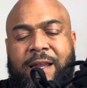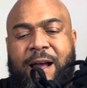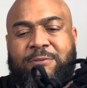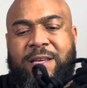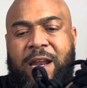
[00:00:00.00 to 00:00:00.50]

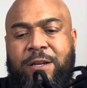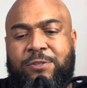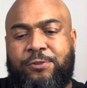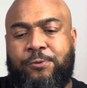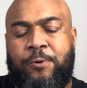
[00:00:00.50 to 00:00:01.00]
outside of the
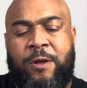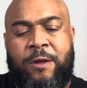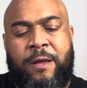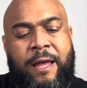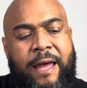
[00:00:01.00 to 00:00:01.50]
shoe.
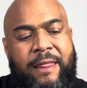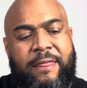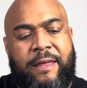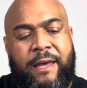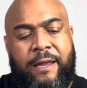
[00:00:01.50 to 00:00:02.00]
And
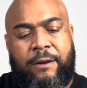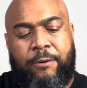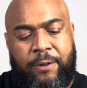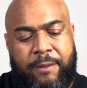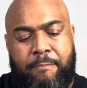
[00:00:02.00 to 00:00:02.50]
then
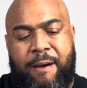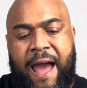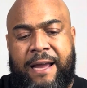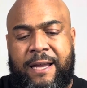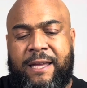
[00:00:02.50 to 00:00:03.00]
on the
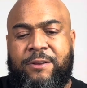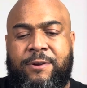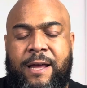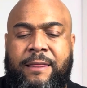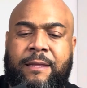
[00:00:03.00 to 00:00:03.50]
back, again, you
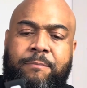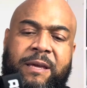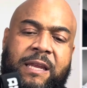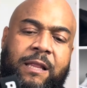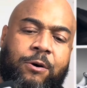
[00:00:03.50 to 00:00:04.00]
got the
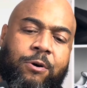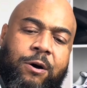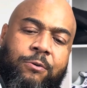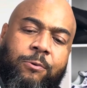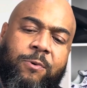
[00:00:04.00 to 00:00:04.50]
penny
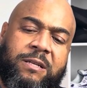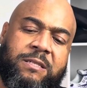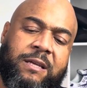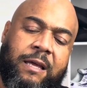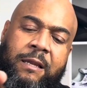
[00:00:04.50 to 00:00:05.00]
logo, the 1
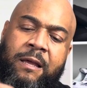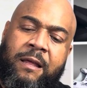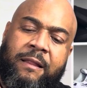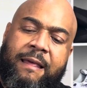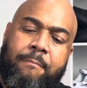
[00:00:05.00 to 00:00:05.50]
cent,
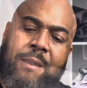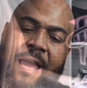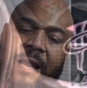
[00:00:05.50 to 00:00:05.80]
that black